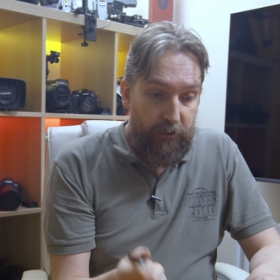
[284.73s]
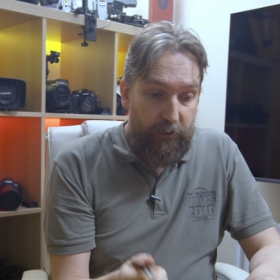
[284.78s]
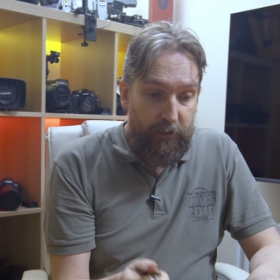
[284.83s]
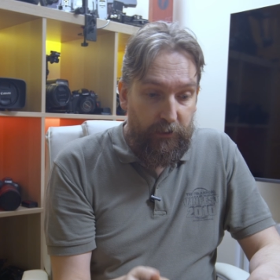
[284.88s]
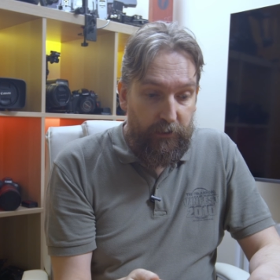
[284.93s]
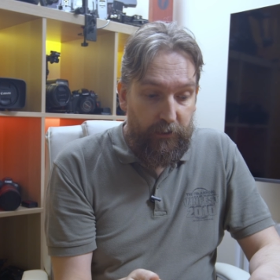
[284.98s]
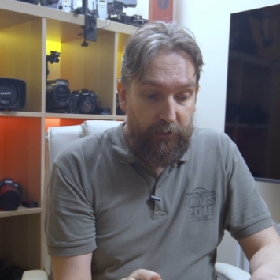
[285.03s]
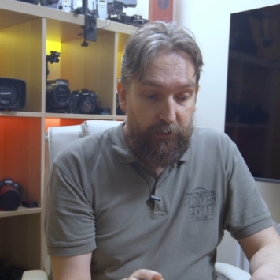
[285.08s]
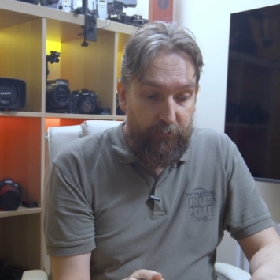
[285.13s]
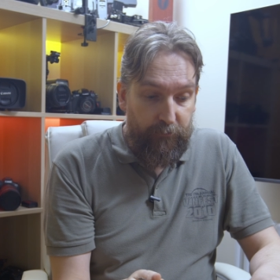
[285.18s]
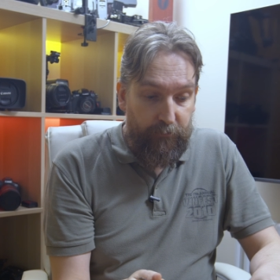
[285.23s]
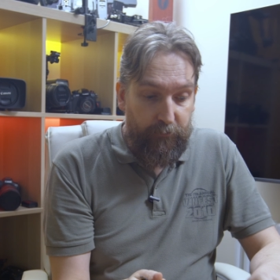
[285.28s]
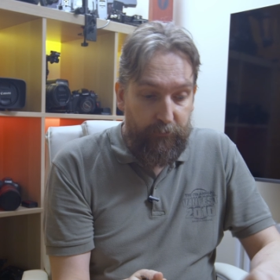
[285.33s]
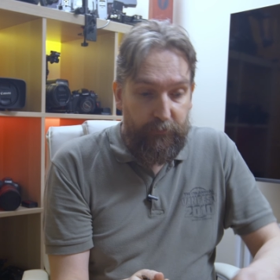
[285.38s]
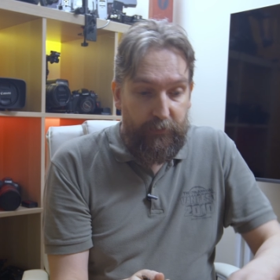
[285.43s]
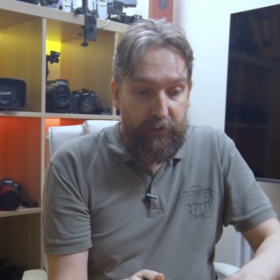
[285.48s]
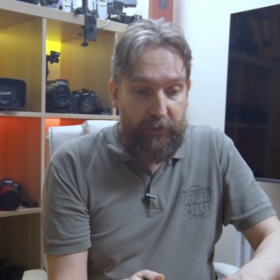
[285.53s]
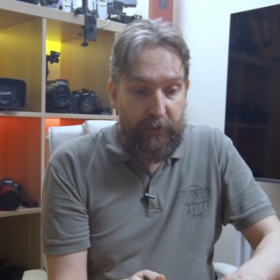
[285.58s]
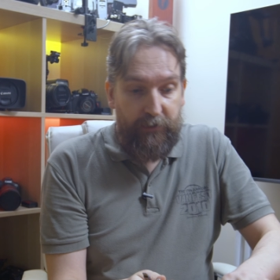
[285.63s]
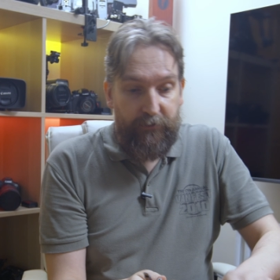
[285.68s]

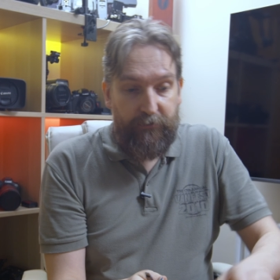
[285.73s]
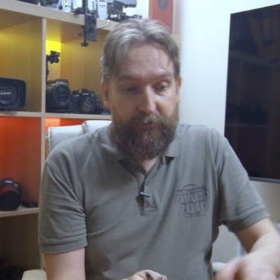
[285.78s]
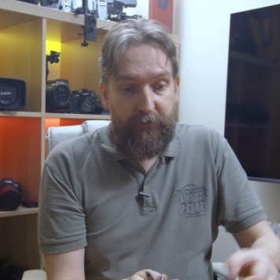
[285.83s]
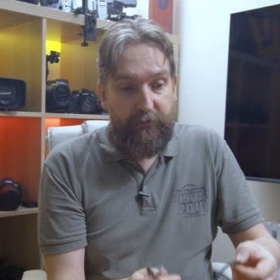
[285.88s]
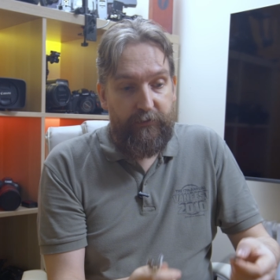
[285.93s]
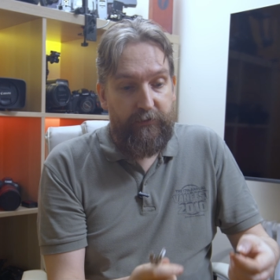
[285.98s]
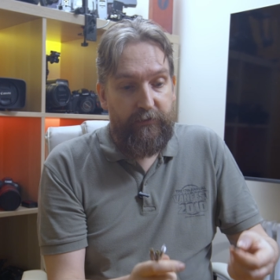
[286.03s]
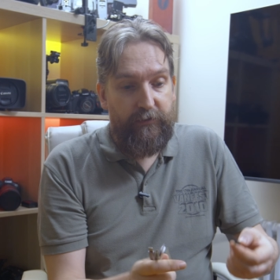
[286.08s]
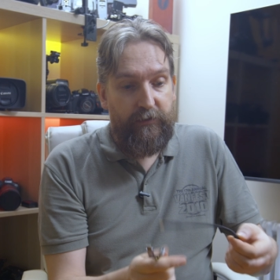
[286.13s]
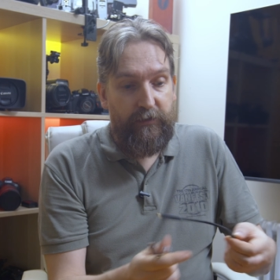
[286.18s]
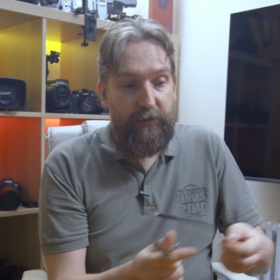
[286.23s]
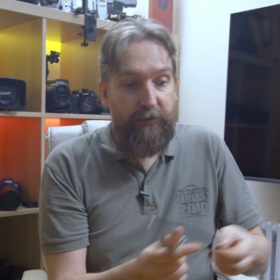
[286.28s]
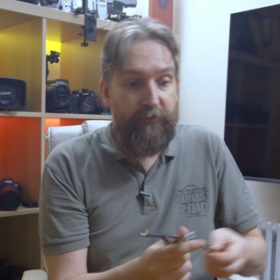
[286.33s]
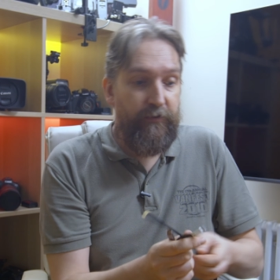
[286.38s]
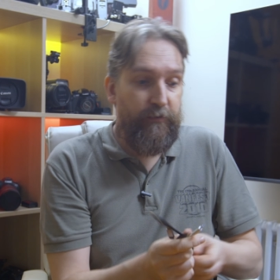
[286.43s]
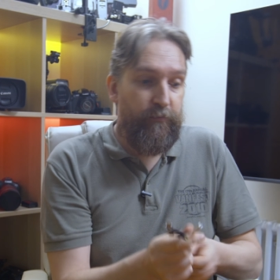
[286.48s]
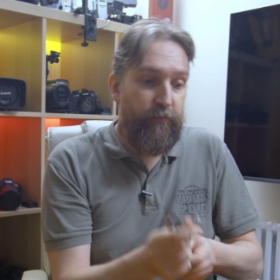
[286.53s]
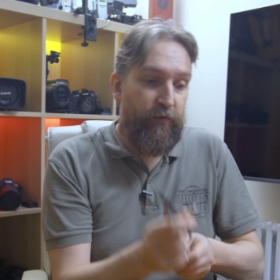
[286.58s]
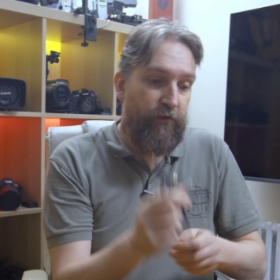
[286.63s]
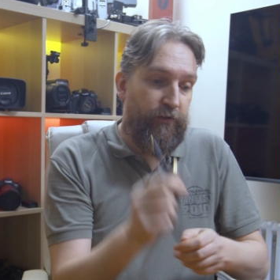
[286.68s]
and this
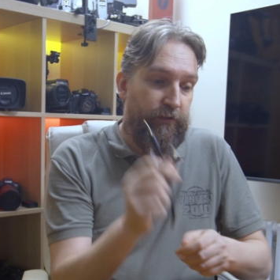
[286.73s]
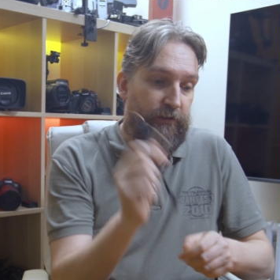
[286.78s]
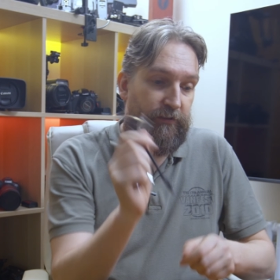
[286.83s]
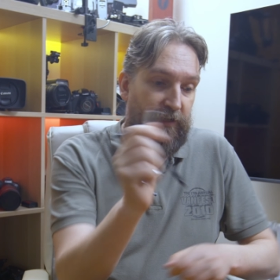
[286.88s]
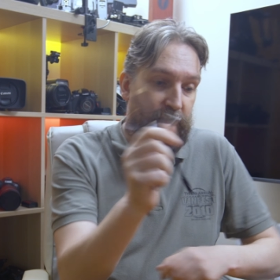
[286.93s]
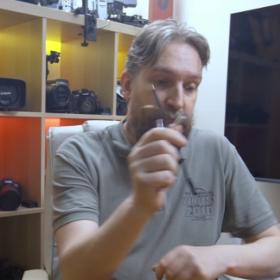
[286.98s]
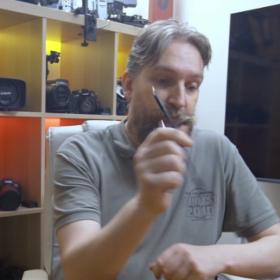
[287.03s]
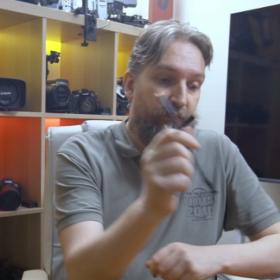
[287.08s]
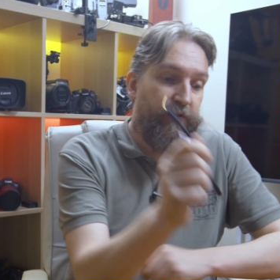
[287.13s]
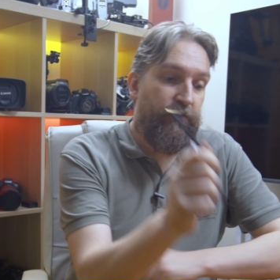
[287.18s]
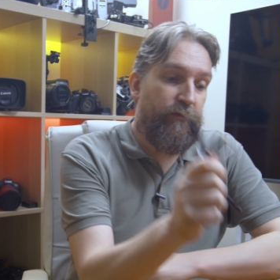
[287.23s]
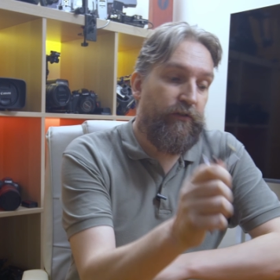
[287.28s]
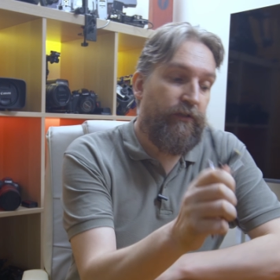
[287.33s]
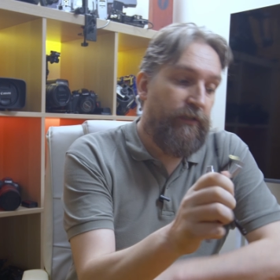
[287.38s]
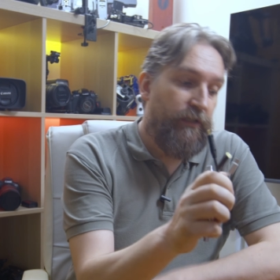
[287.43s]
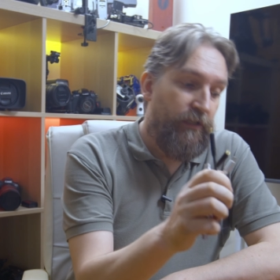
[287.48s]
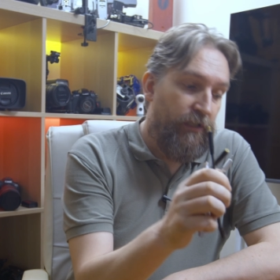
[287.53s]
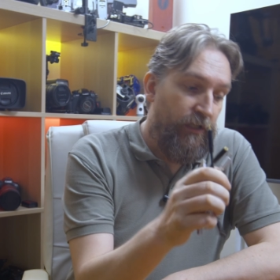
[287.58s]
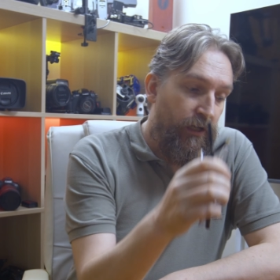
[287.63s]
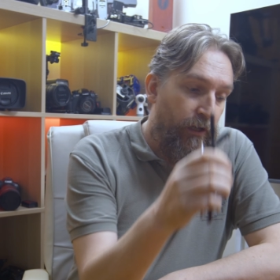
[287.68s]
Kiwi Bird adapter.
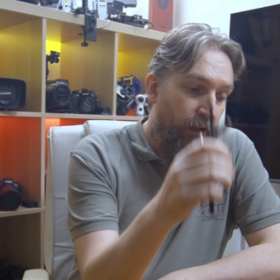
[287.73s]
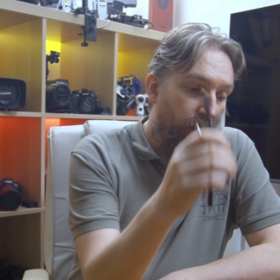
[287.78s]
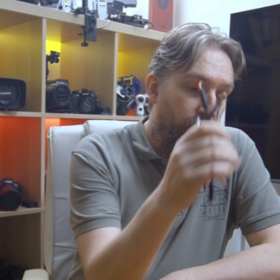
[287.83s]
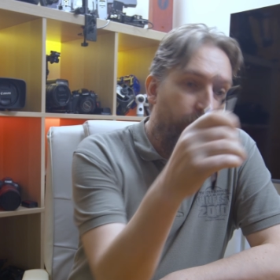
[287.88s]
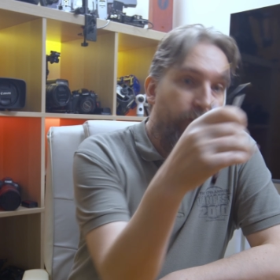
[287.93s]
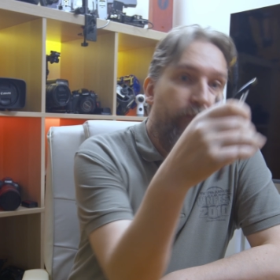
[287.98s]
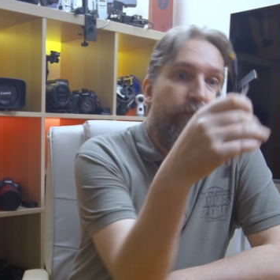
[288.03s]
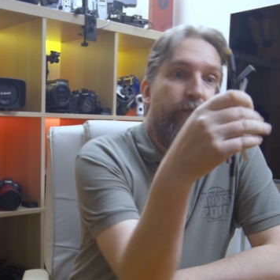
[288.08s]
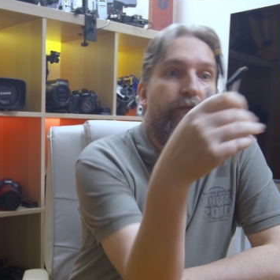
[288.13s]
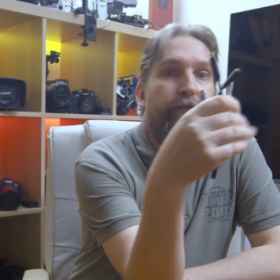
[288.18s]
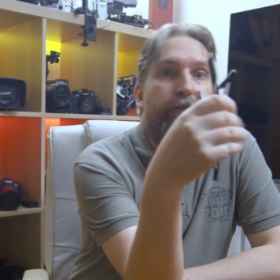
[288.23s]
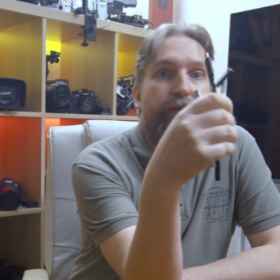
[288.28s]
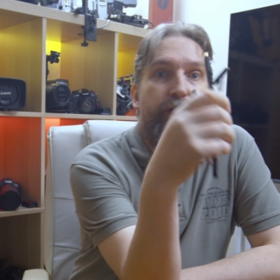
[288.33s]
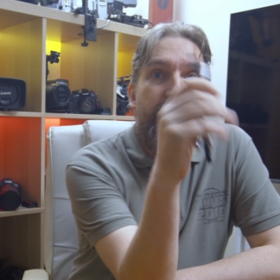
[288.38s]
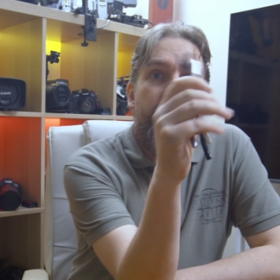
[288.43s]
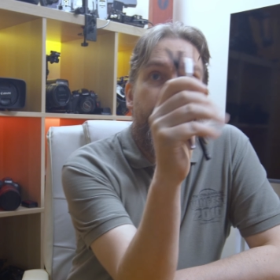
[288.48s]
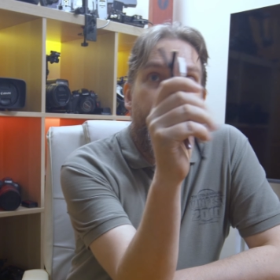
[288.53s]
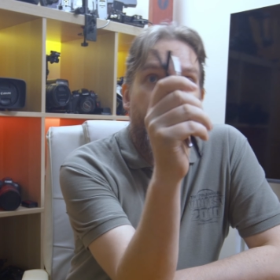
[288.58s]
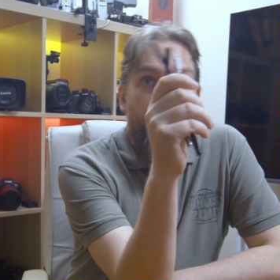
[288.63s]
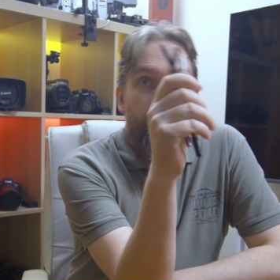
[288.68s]

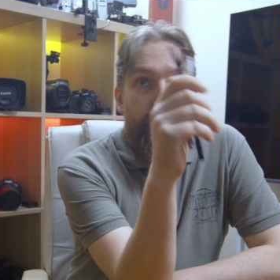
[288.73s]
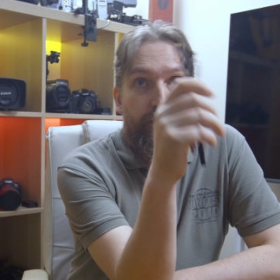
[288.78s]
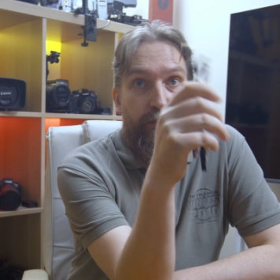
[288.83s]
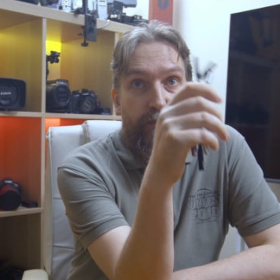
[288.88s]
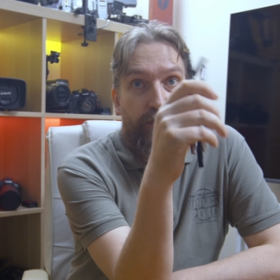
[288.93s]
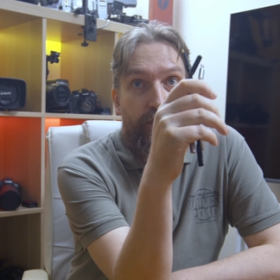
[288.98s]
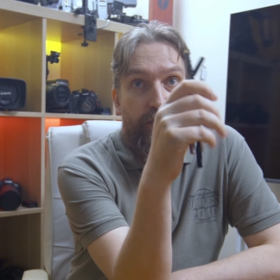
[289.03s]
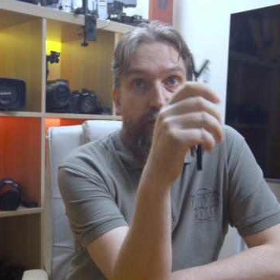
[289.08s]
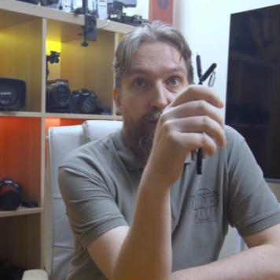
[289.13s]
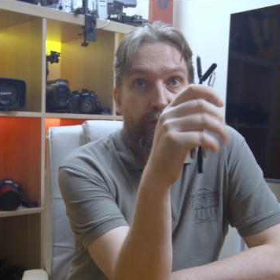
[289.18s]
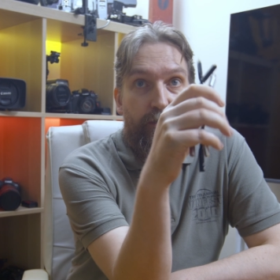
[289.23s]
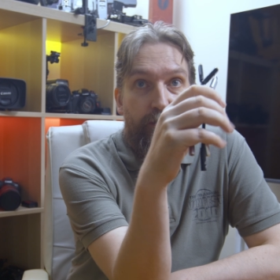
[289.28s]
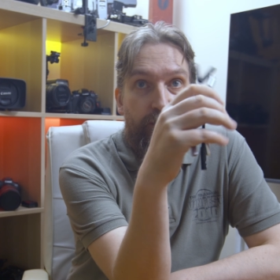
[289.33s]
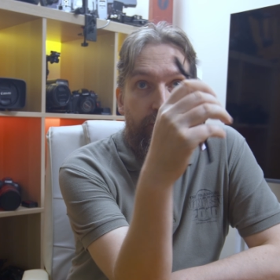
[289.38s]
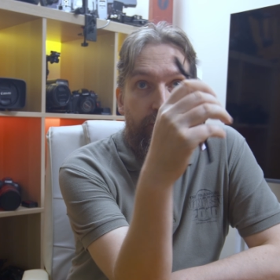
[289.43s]
These ones